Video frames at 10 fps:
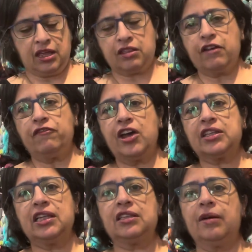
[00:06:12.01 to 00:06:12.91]
The
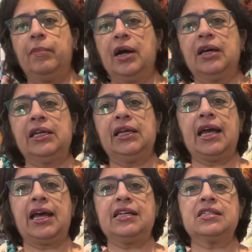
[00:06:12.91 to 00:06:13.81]
fact that the body
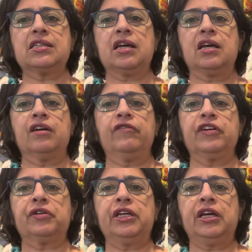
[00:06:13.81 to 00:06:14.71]
has a
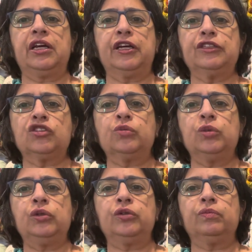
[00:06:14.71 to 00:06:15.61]
very
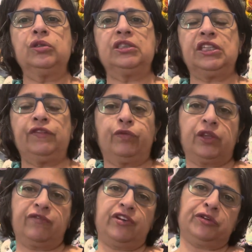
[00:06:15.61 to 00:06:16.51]
smooth motif
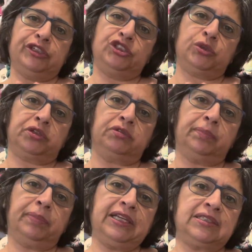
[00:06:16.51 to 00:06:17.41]
with very short
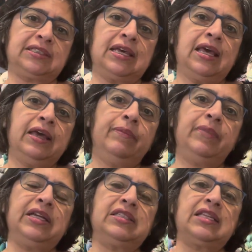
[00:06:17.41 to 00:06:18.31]
repeats
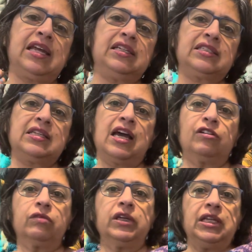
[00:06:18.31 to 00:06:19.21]
means that it's
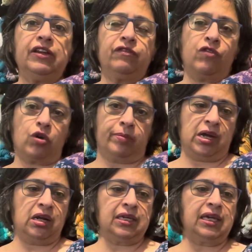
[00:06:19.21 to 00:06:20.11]
not really form
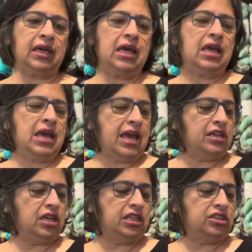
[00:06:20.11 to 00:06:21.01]
hugging,
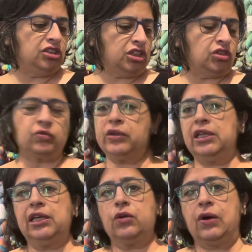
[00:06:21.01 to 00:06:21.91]
and it's just
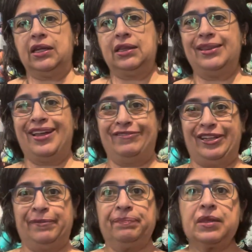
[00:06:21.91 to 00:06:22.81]
really quite
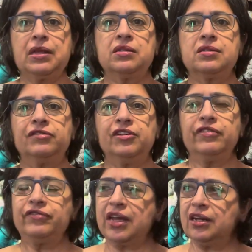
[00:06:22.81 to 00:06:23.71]
lovely. So if you
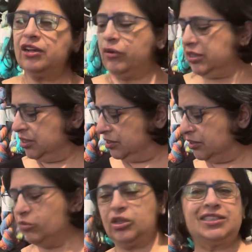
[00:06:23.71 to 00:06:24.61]
have any questions
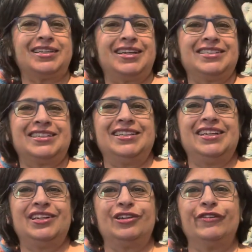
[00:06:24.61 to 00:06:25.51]
on what size to
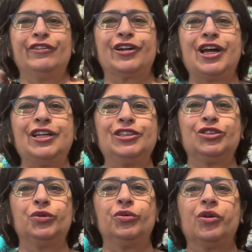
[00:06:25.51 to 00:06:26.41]
knit or if your
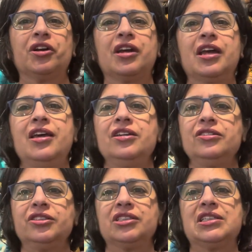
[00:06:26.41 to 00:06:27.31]
colors would work,
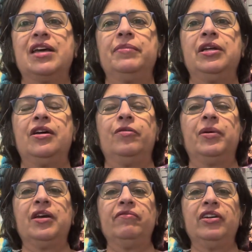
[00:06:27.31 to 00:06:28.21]
you just let me know.
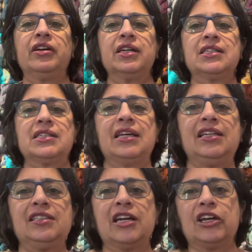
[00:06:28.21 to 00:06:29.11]
But I'm very
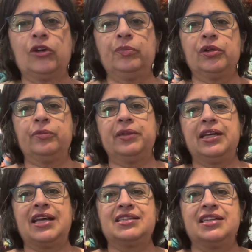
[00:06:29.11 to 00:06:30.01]
excited and I hope you'll be
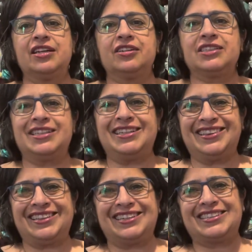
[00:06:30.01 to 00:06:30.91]
as eager to
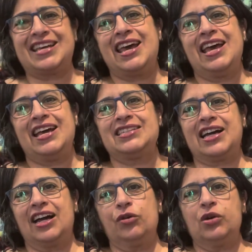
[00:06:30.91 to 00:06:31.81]
knit this as
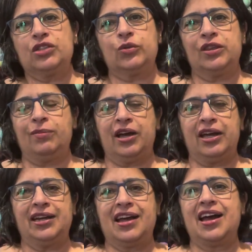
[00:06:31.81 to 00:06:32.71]
I was with
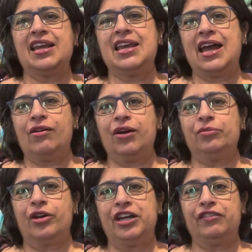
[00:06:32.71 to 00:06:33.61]
mine. And now I'm
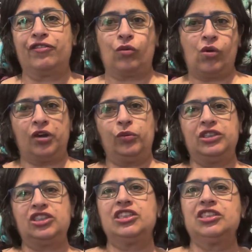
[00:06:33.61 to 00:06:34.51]
ready for one
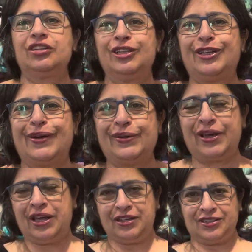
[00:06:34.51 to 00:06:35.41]
with just on the yoke.
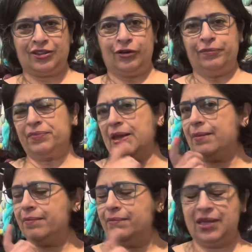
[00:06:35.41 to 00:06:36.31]
So
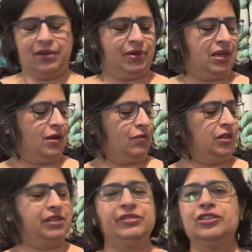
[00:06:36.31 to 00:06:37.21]
maybe
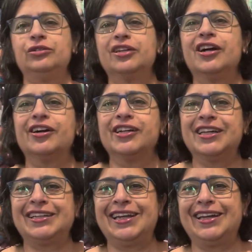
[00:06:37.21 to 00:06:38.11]
we'll even do a
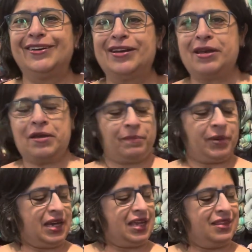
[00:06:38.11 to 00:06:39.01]
cardigan later.
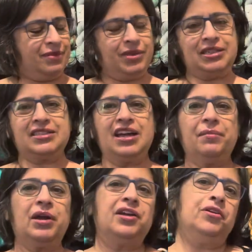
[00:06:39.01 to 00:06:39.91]
But in the
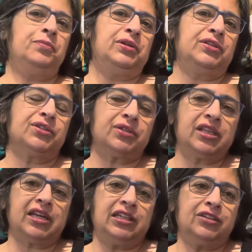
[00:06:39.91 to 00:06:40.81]
meantime, I hope you enjoy
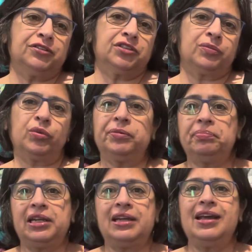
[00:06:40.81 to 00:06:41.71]
the HelioTRIP
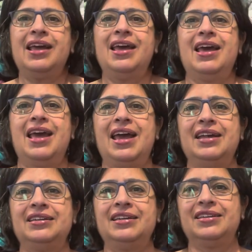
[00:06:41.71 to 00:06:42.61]
Huipil
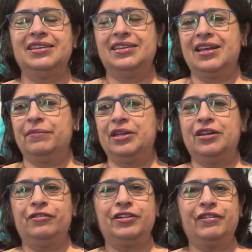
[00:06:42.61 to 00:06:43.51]
and let me
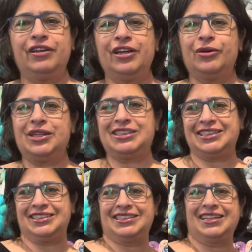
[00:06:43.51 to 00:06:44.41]
know if you have any
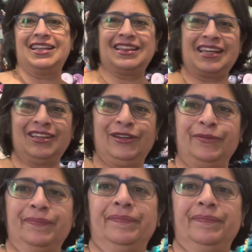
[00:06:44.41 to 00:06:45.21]
questions. Thank you.